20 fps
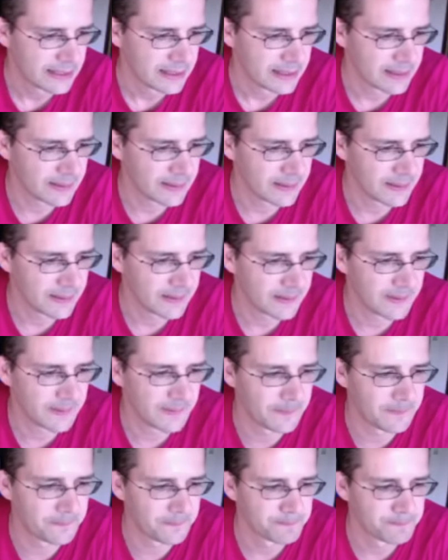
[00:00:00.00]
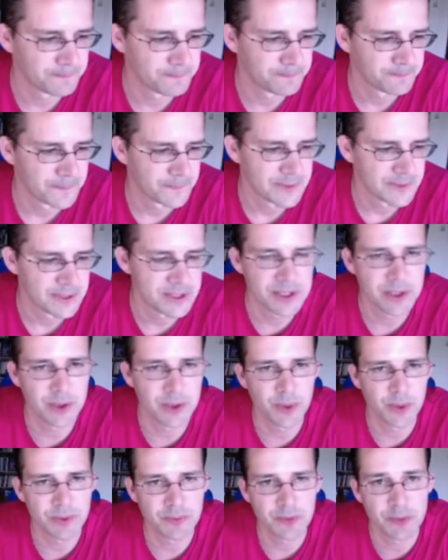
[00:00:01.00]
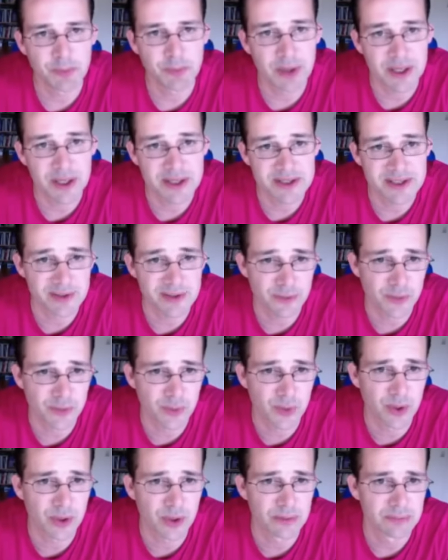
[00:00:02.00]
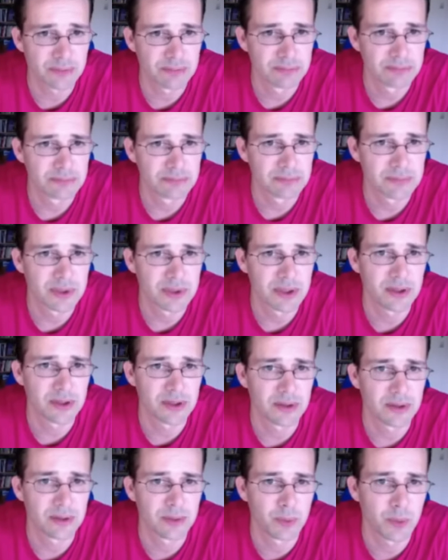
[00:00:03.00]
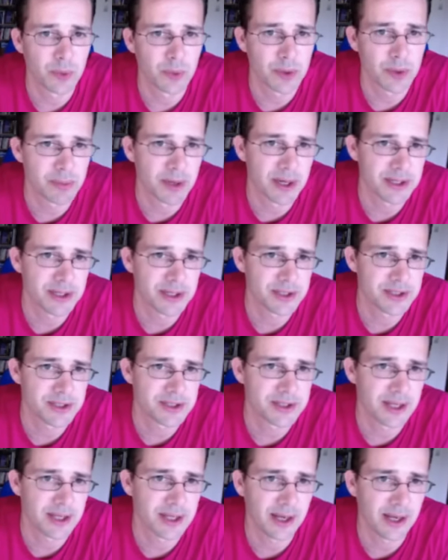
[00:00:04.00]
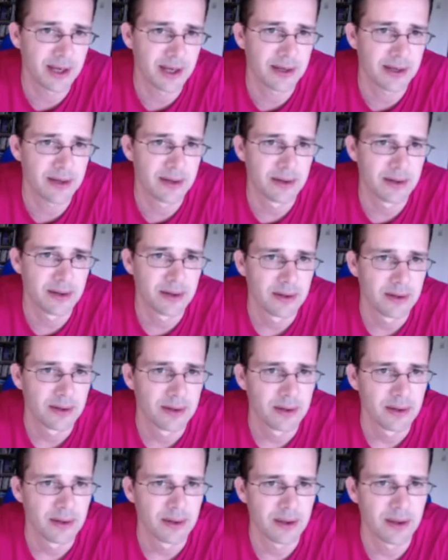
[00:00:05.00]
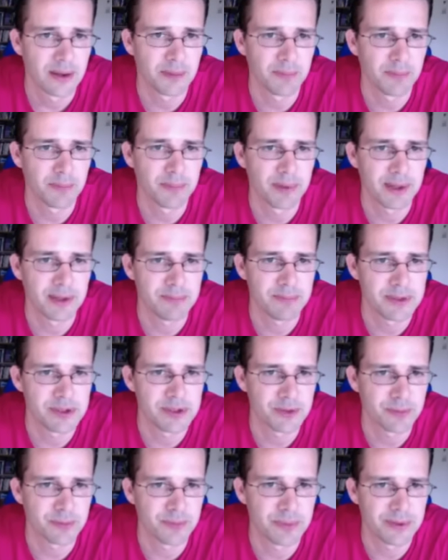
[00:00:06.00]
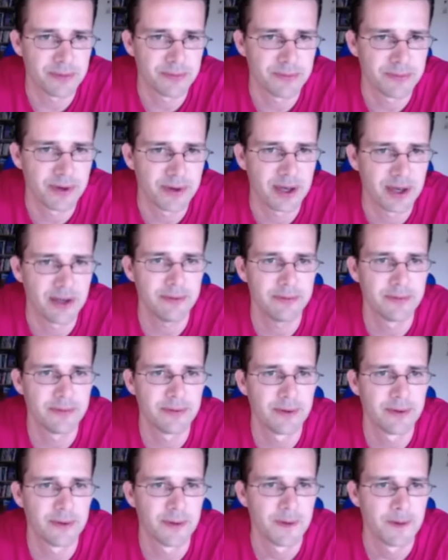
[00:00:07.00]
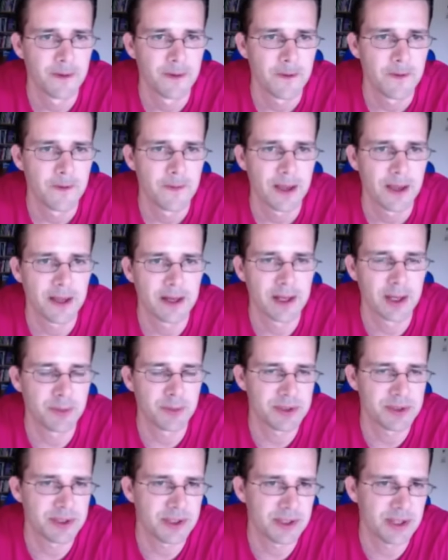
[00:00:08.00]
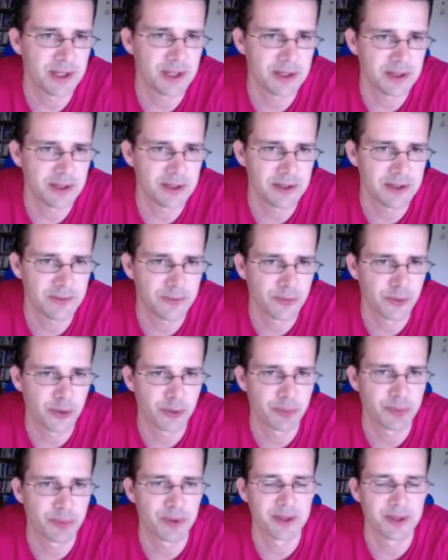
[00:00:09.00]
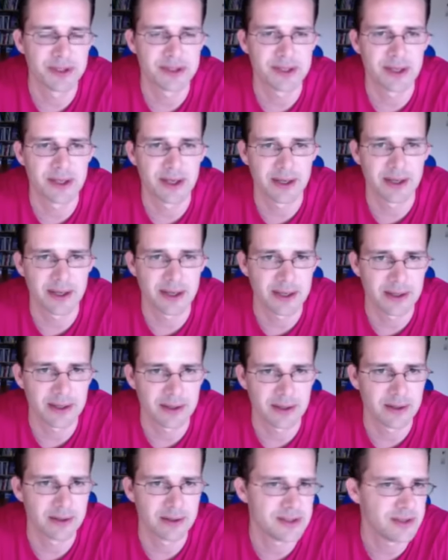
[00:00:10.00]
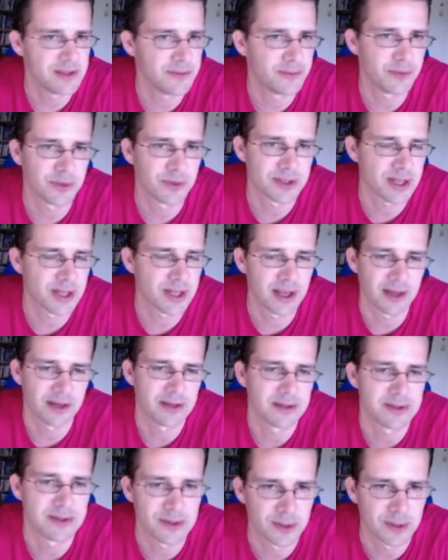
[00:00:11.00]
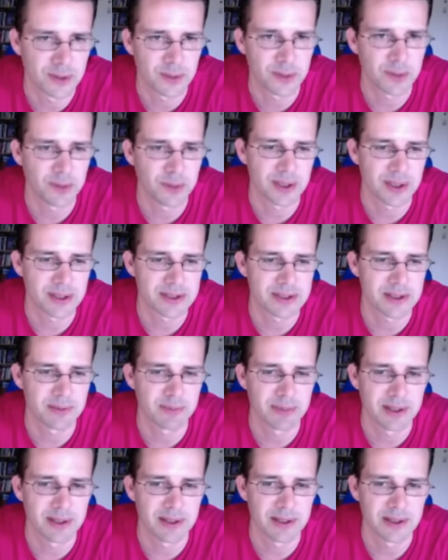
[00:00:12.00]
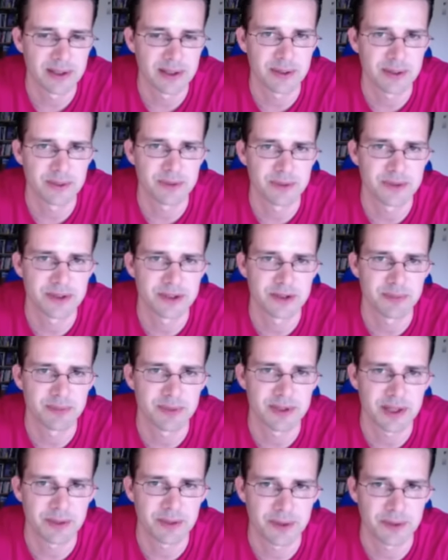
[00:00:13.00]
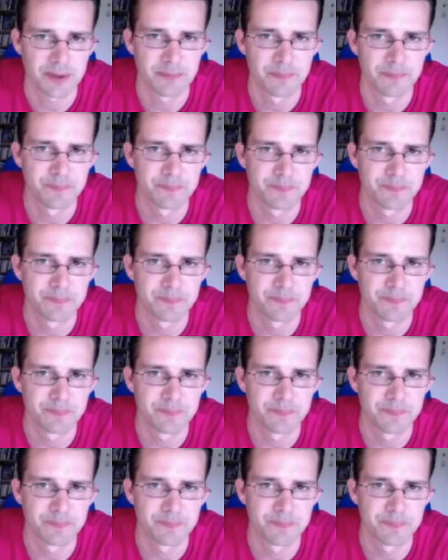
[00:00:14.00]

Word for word: Um, still, if we play c4, uh, we might just take it and play bishop b5. And now we see that the d4 pawn is hanging, uh, c4 is hanging, so white simply loses material.